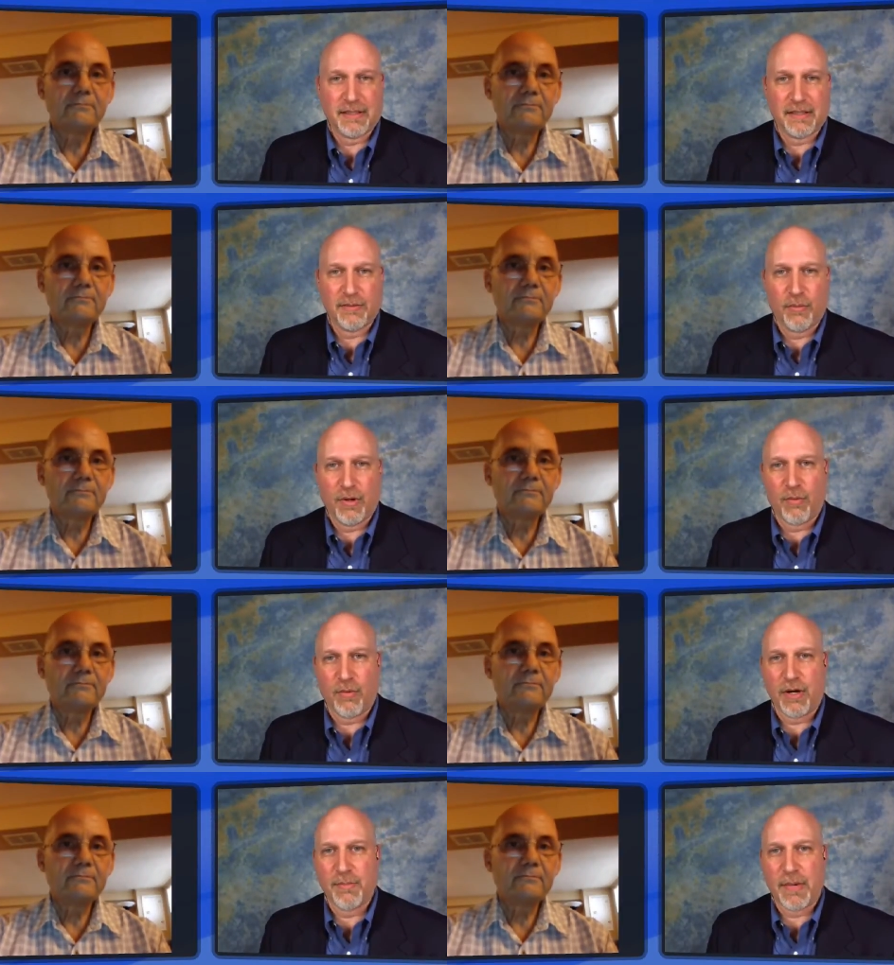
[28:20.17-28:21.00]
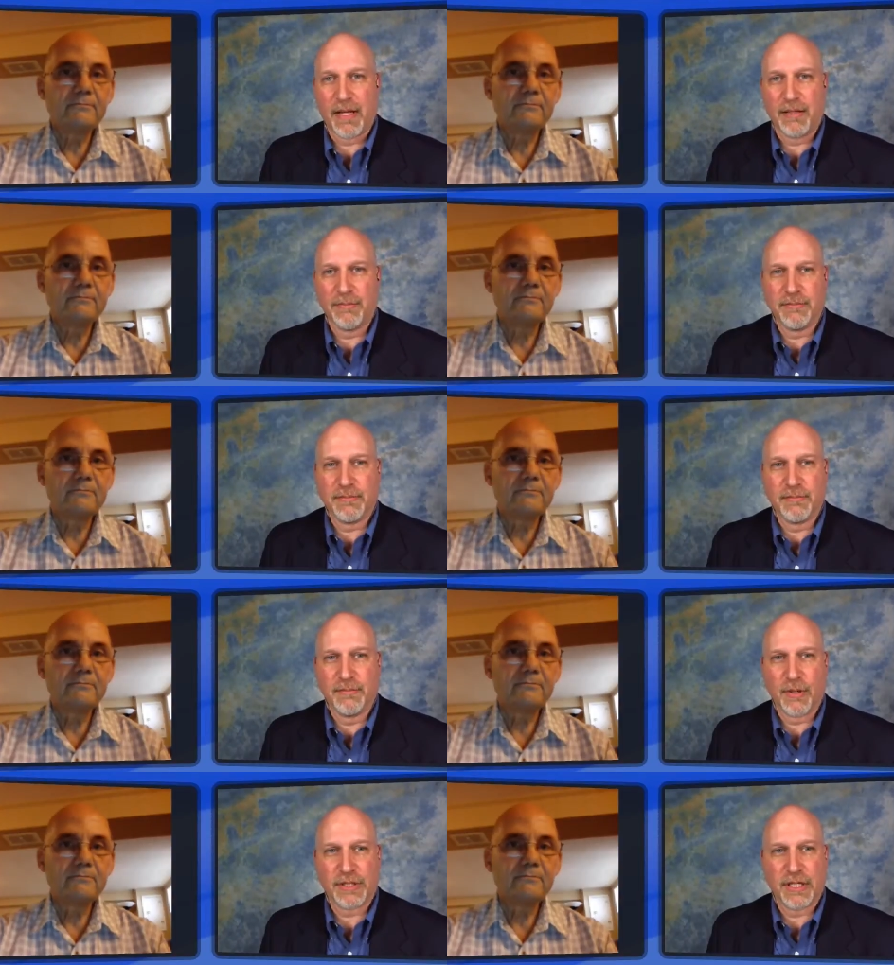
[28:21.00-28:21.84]
Speaker 1: Uh, one of my
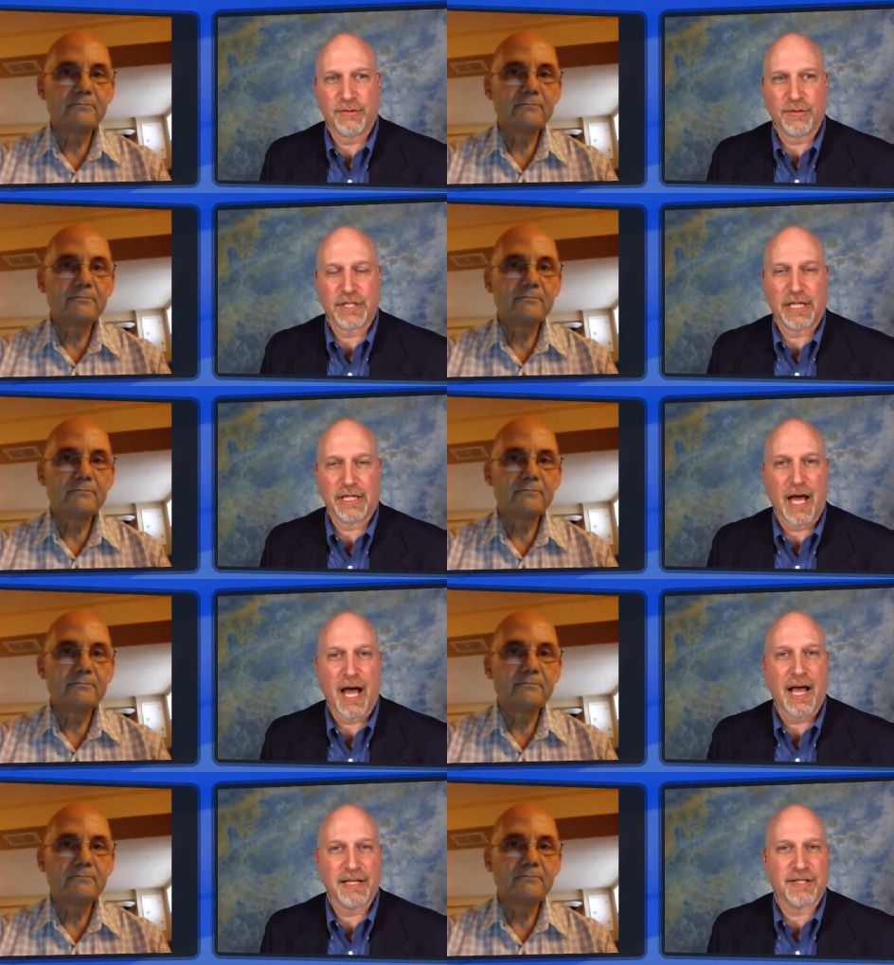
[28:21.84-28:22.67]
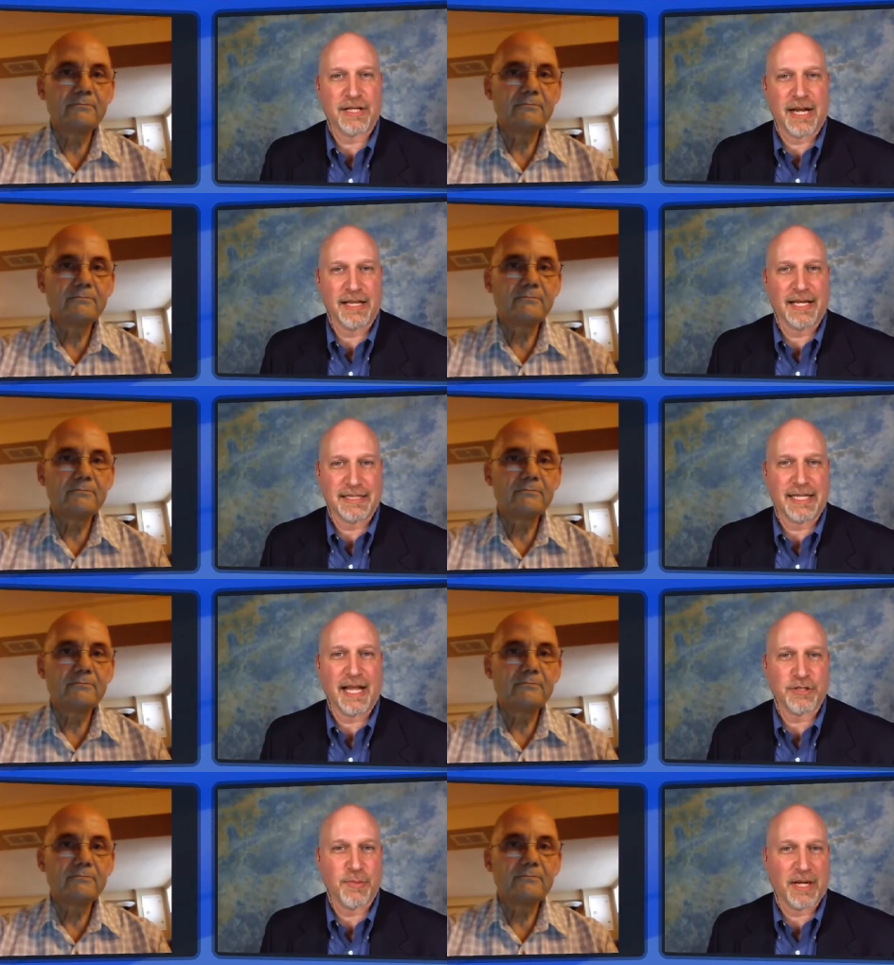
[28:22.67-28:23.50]
most interesting lies that I
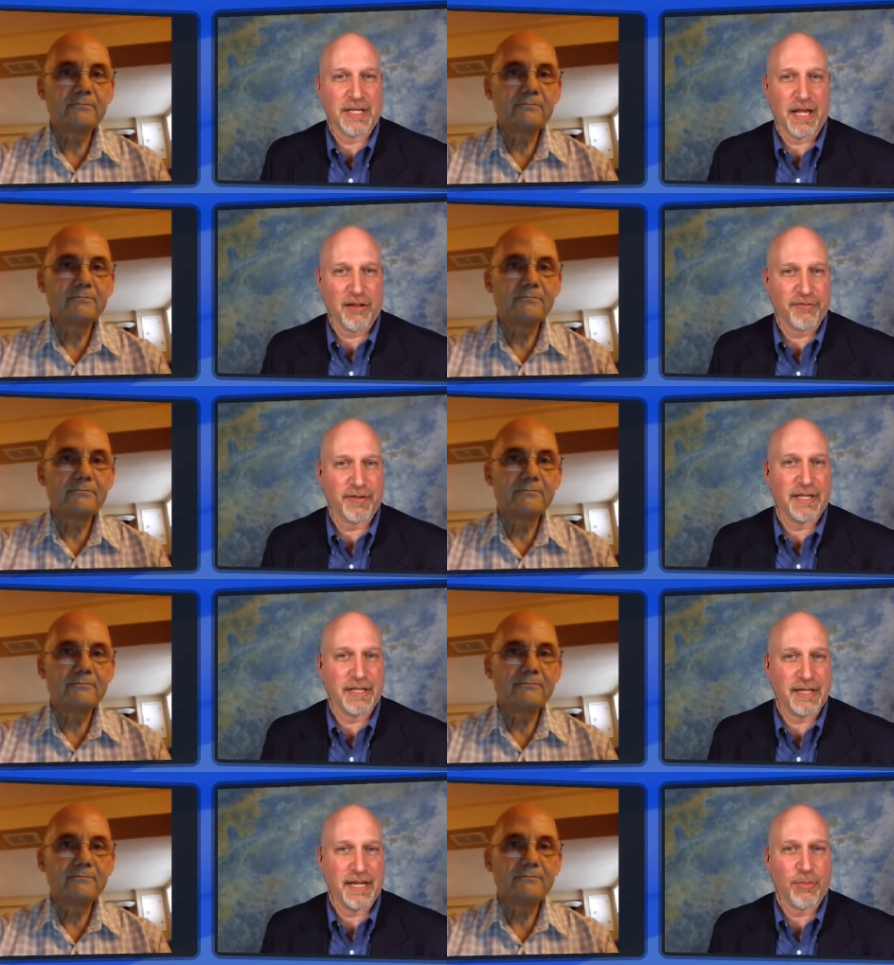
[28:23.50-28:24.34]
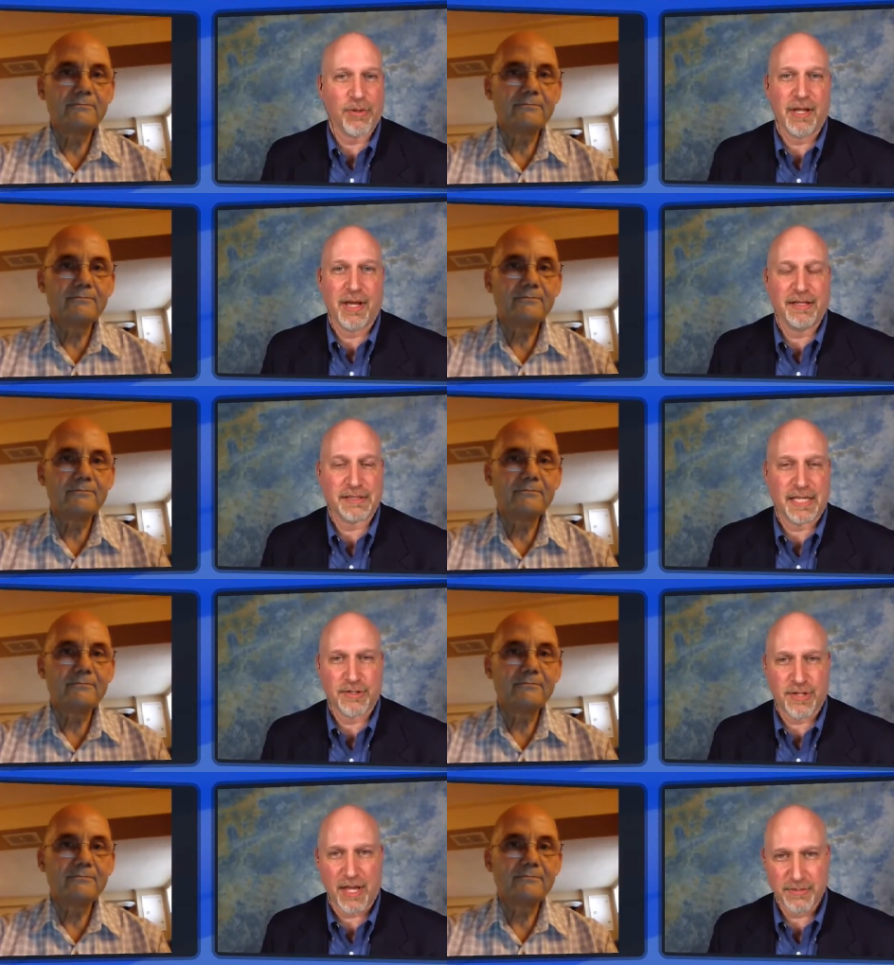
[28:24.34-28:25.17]
like to catch myself in and help
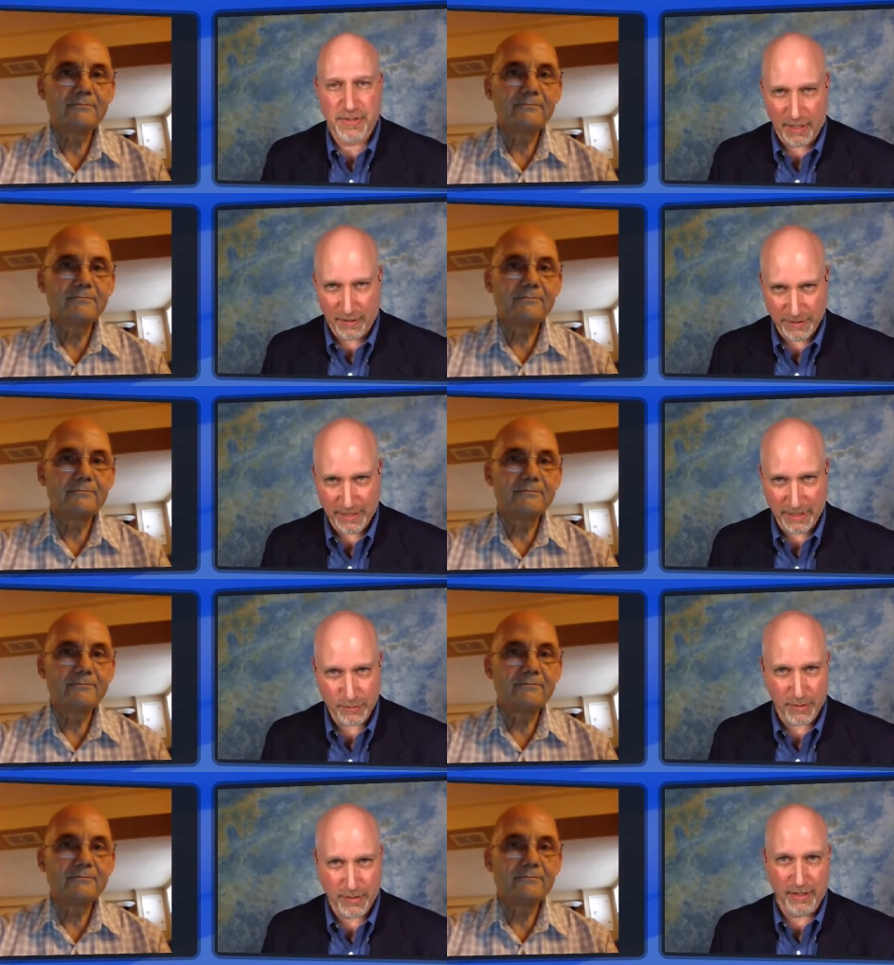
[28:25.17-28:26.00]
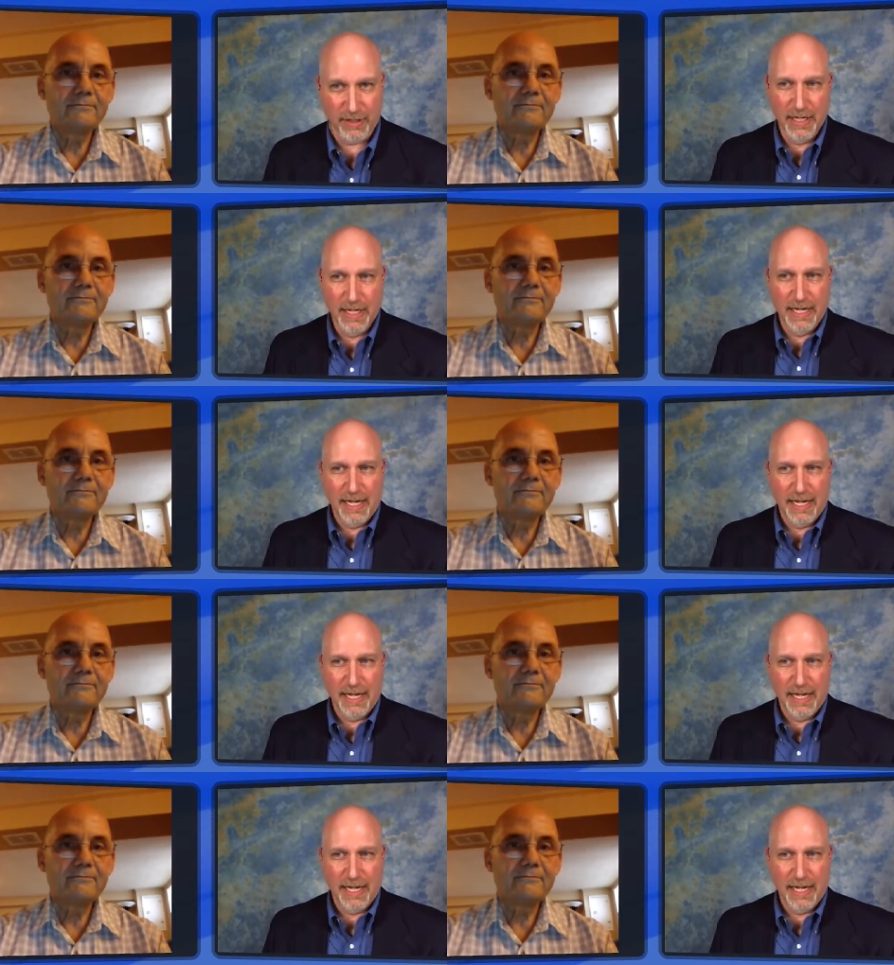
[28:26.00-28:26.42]
clients catch themselves in is when they're